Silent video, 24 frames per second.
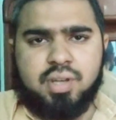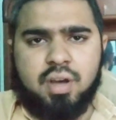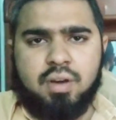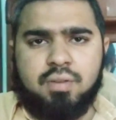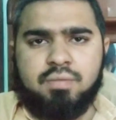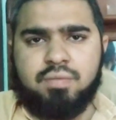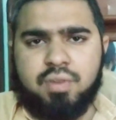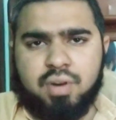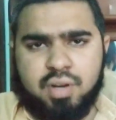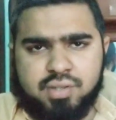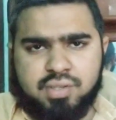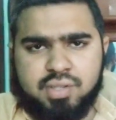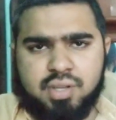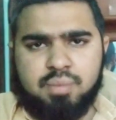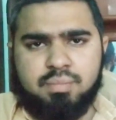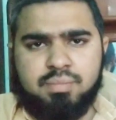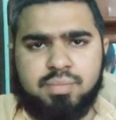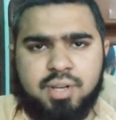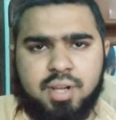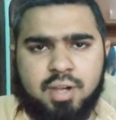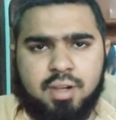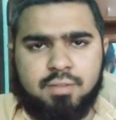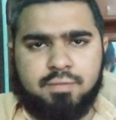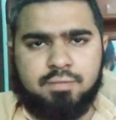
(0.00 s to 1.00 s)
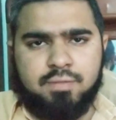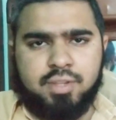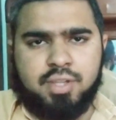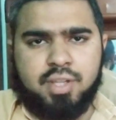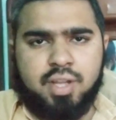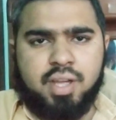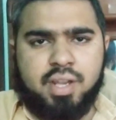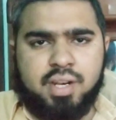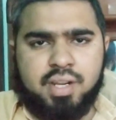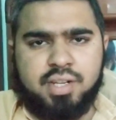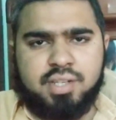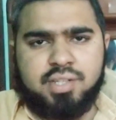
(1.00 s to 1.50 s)
come for some time with
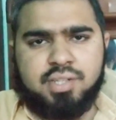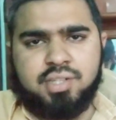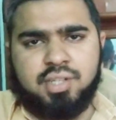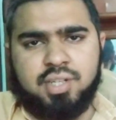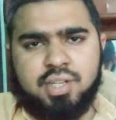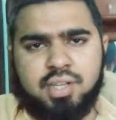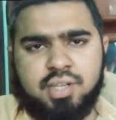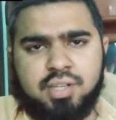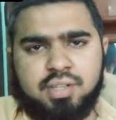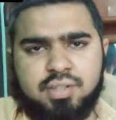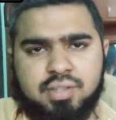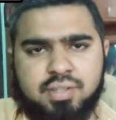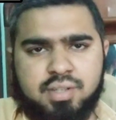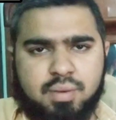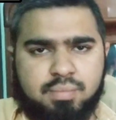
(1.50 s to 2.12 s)
NXT,